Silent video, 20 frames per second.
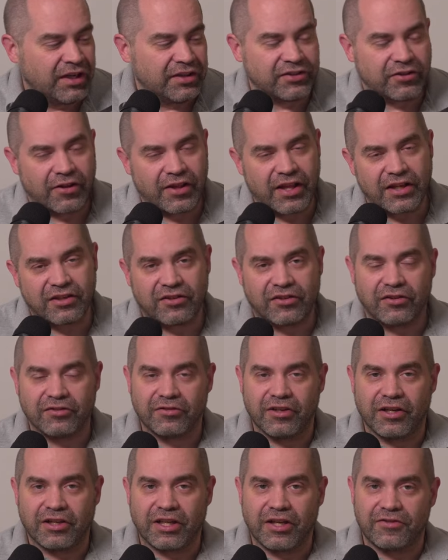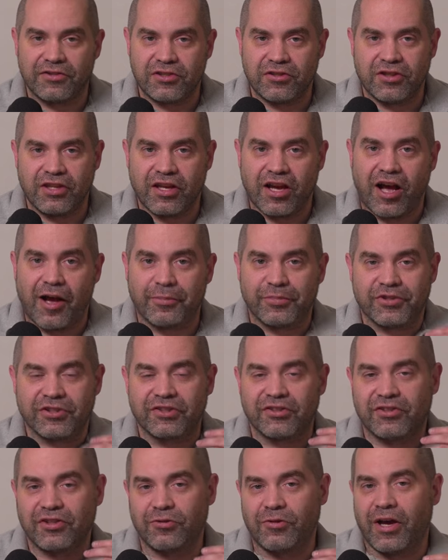So that just a lot gives you the
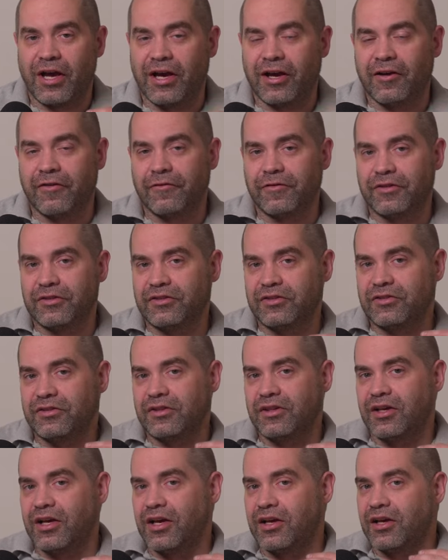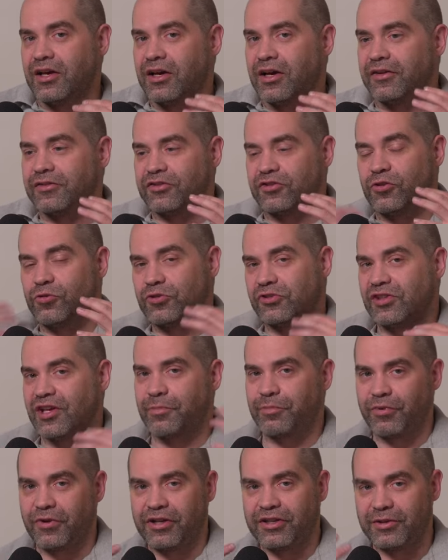option to have uh, two
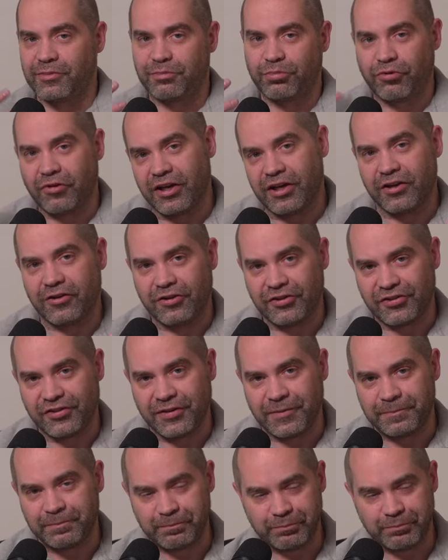separate players